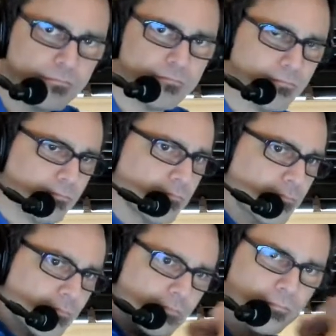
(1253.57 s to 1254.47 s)
veteran,
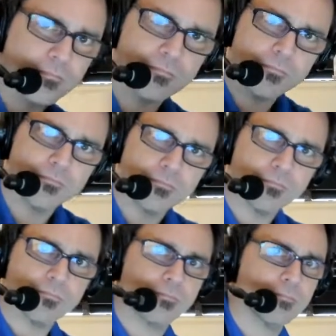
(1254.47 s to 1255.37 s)
right, who was
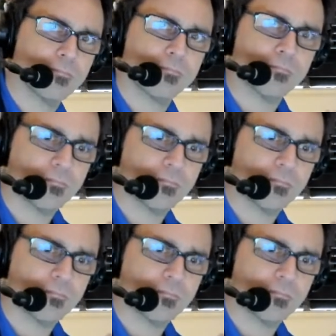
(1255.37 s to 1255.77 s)
just shaking his